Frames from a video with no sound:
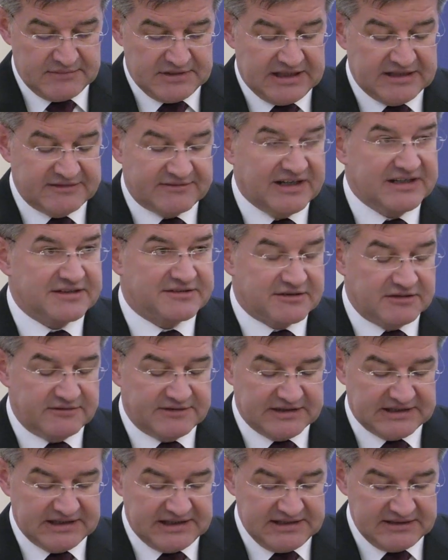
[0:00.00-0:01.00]
And via
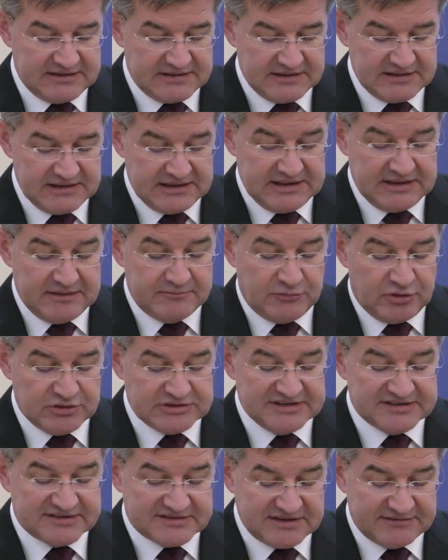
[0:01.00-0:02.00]
Slovak aid, more
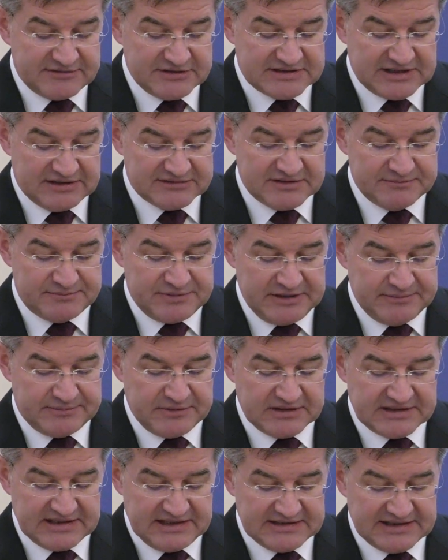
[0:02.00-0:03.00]
than 7,000
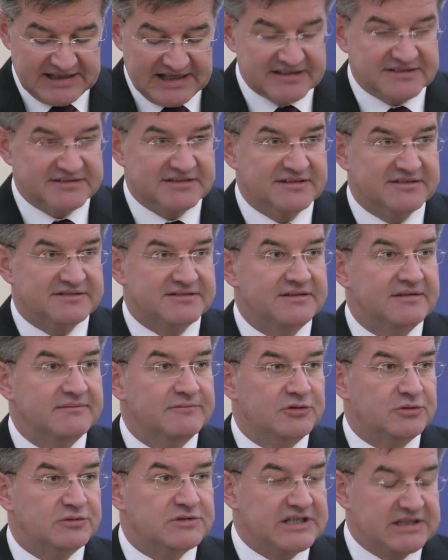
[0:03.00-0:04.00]
people gain access
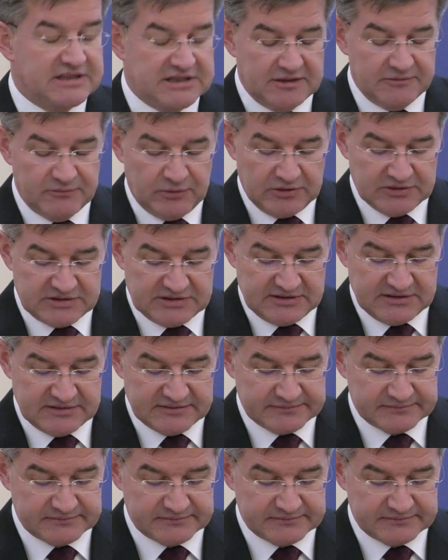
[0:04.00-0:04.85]
to drinking water.